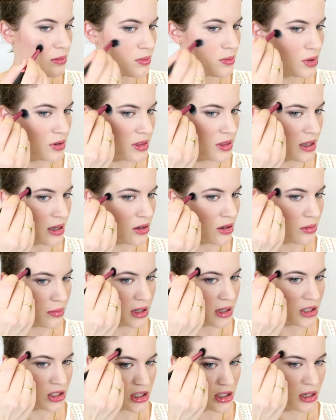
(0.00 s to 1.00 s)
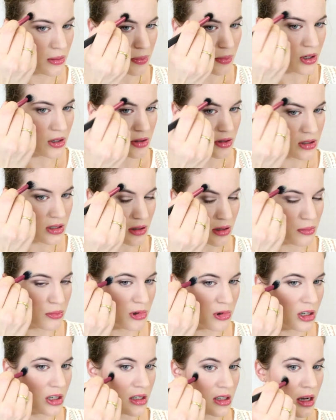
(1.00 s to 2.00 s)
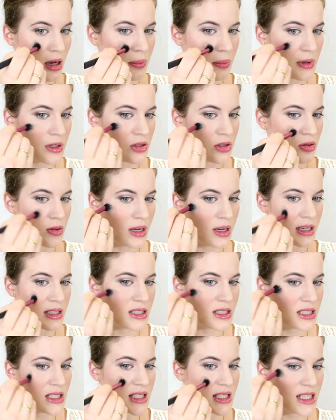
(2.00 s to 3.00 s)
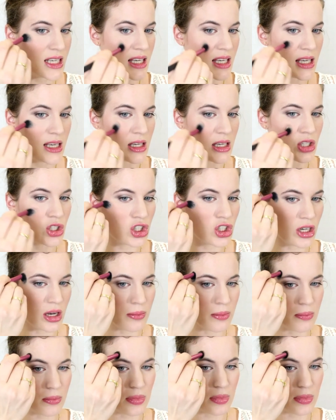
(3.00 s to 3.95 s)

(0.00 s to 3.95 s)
put that on my cheekbones and bring it up into a C shape.